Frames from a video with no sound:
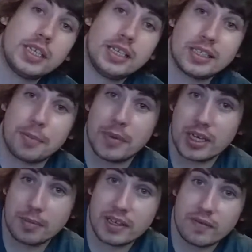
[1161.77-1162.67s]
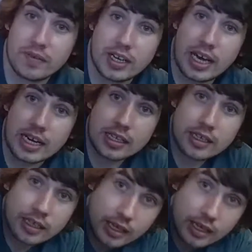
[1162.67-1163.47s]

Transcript: He is a Mega Man fanatic.